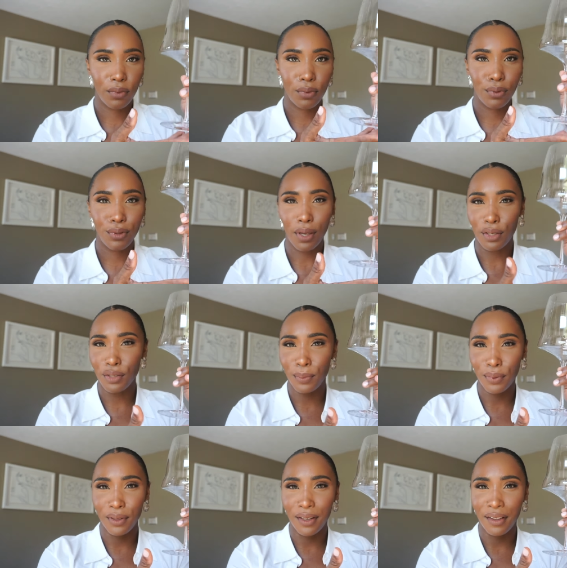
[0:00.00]
Such a
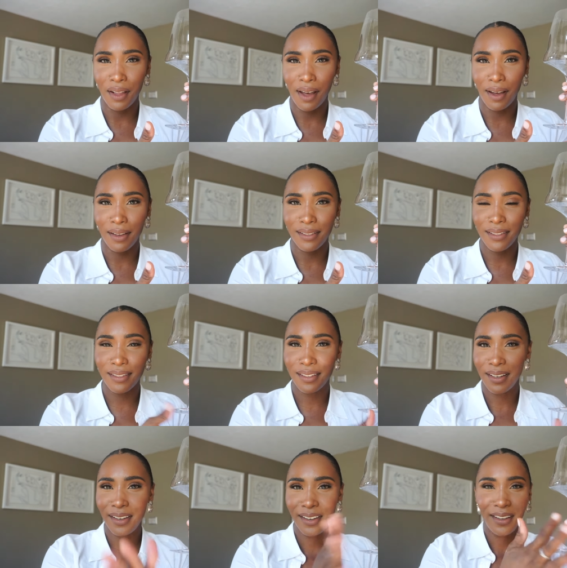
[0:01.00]
pretty glass.
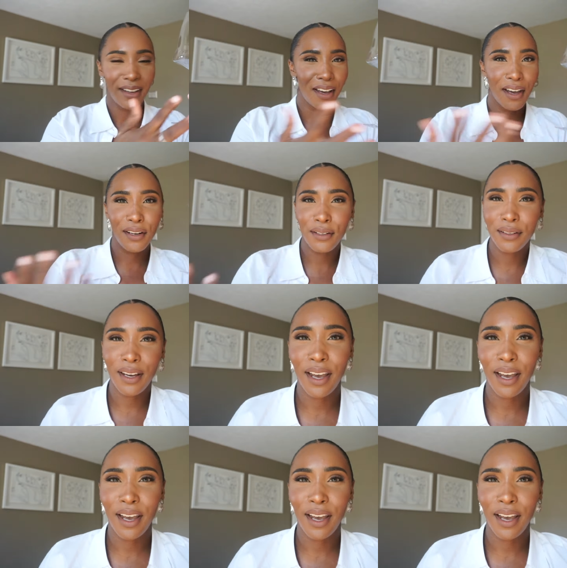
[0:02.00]
I,